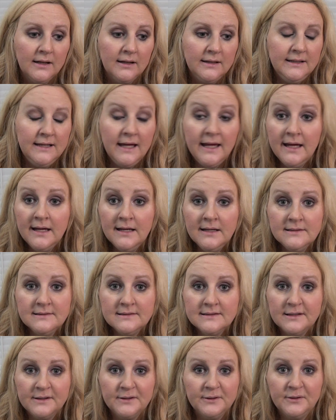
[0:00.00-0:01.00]

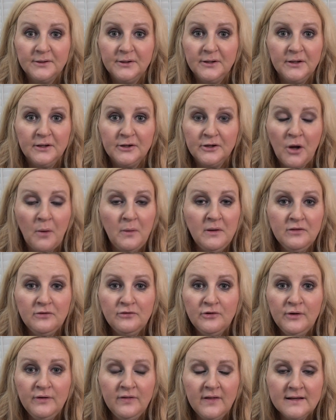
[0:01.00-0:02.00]
years going
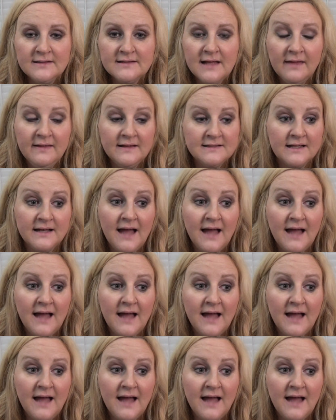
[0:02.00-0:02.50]
through things like this,